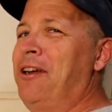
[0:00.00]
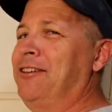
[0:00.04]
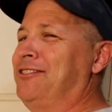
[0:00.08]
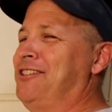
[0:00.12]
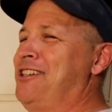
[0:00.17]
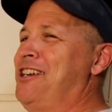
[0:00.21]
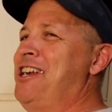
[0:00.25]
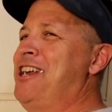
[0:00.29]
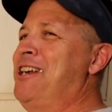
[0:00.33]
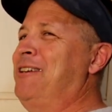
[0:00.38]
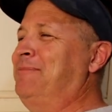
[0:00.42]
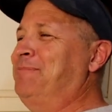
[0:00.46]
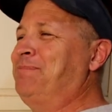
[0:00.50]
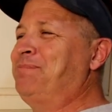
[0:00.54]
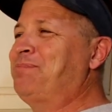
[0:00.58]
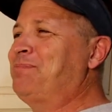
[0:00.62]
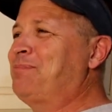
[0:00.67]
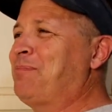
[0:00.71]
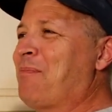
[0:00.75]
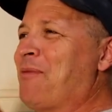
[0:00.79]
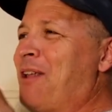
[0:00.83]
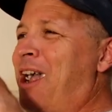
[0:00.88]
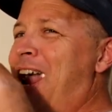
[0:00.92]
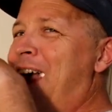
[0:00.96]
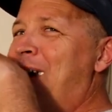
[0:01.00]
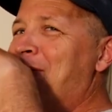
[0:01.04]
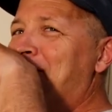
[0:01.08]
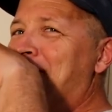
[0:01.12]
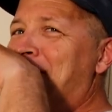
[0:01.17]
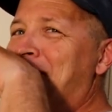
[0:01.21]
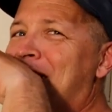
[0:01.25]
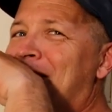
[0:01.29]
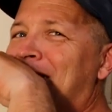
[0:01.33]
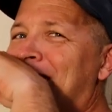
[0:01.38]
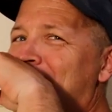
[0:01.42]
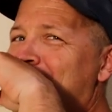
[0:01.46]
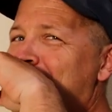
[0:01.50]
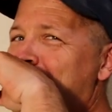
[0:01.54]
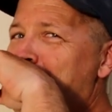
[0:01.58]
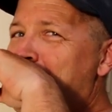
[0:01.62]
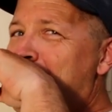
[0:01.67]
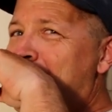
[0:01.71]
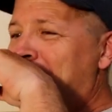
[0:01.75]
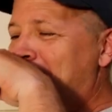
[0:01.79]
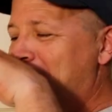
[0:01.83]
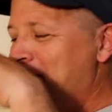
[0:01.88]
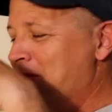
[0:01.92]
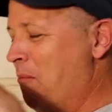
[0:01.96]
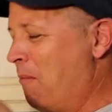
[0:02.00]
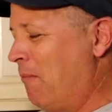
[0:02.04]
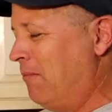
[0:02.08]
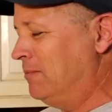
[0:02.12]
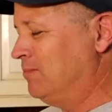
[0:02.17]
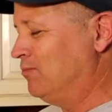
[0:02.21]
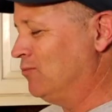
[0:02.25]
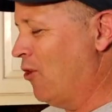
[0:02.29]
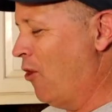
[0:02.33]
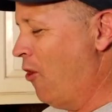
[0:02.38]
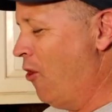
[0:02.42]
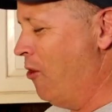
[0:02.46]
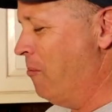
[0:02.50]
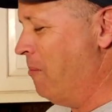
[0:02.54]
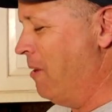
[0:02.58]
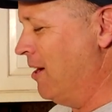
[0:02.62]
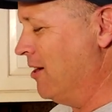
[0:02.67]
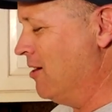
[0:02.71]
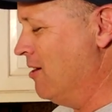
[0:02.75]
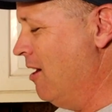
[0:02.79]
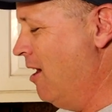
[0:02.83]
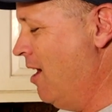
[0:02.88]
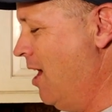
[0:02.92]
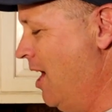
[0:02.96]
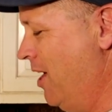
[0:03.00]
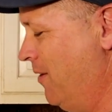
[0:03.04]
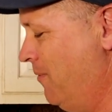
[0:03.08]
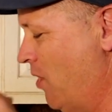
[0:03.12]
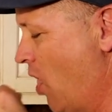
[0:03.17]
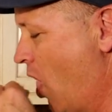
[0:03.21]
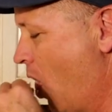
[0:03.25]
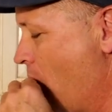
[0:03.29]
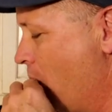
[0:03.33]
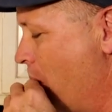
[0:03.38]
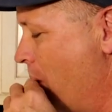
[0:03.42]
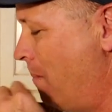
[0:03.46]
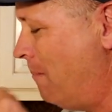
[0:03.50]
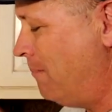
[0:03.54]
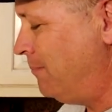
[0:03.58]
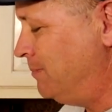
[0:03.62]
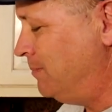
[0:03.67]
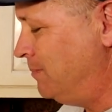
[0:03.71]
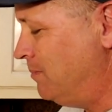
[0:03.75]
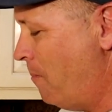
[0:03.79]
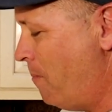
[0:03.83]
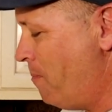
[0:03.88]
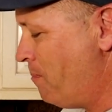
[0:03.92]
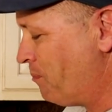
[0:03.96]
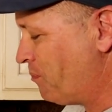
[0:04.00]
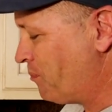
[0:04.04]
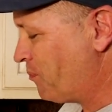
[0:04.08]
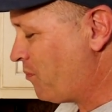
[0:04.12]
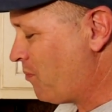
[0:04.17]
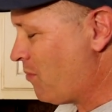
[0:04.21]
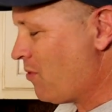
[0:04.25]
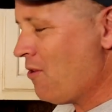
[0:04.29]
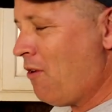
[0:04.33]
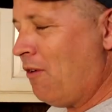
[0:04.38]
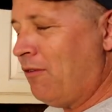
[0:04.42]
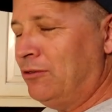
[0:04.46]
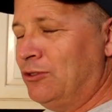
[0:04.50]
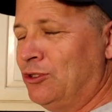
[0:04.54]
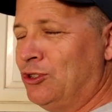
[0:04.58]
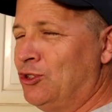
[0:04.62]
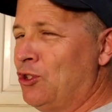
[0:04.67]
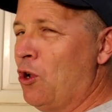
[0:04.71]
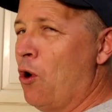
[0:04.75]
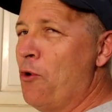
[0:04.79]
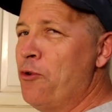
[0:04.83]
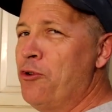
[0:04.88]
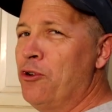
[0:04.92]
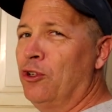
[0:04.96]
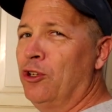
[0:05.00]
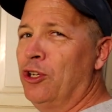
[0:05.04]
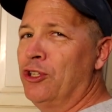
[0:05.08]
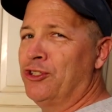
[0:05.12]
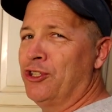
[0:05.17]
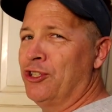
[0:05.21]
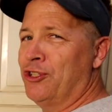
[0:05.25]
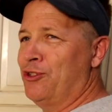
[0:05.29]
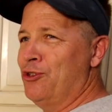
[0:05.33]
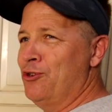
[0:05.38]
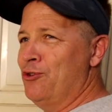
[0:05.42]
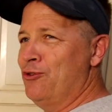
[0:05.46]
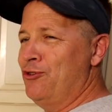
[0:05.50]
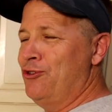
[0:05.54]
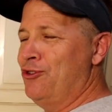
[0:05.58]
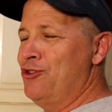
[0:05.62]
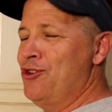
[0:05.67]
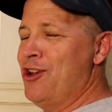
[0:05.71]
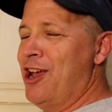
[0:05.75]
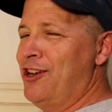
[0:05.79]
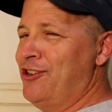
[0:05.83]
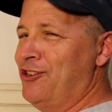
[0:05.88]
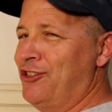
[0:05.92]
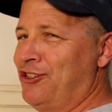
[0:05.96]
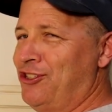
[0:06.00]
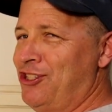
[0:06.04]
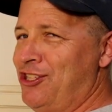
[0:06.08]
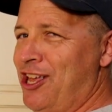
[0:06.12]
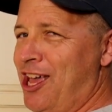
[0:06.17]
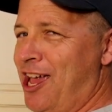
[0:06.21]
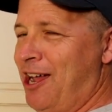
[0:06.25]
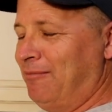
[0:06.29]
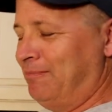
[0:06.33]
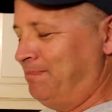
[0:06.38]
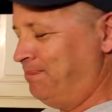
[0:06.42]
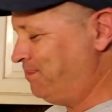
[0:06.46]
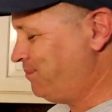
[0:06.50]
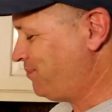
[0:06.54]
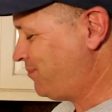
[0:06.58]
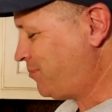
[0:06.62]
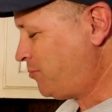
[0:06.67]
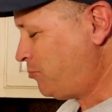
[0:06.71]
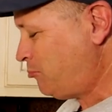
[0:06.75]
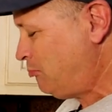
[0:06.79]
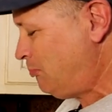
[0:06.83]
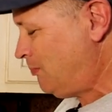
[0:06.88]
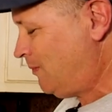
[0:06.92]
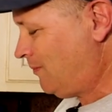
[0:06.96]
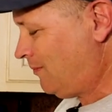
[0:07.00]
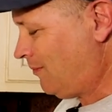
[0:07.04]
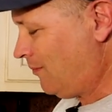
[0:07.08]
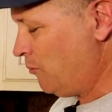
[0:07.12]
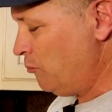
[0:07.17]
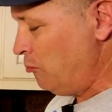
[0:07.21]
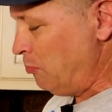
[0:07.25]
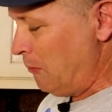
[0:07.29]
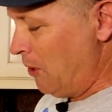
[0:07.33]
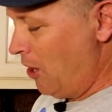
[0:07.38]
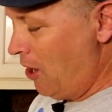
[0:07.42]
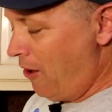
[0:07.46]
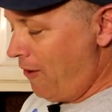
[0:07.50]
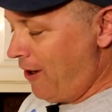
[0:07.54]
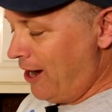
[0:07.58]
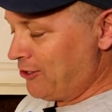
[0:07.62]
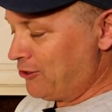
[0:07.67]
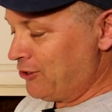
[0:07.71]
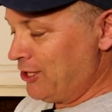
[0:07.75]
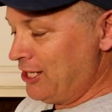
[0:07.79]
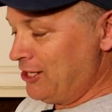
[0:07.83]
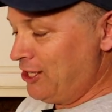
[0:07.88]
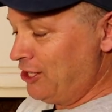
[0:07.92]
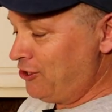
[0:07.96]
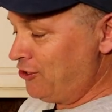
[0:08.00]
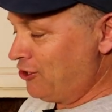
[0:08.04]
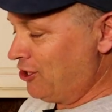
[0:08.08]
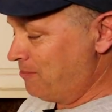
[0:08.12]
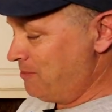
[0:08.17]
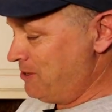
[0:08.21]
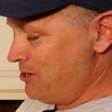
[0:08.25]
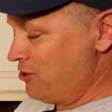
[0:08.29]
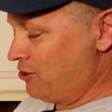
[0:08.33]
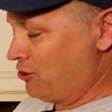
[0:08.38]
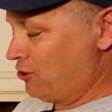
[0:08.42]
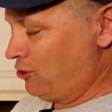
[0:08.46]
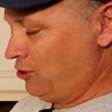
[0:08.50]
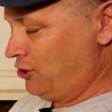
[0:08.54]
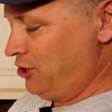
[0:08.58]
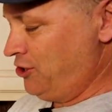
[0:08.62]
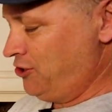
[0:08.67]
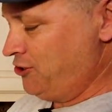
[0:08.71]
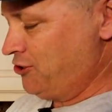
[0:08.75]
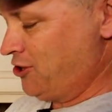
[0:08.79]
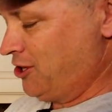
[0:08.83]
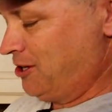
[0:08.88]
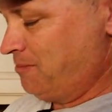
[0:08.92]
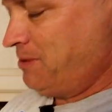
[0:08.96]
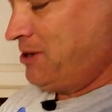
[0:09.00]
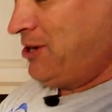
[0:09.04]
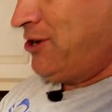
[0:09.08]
I can't. I have to tell everybody. No talking, no talking. Oh my God. Eat it. So delicious, dudes. You guys just see that? All right, so this is gonna be your, this is gonna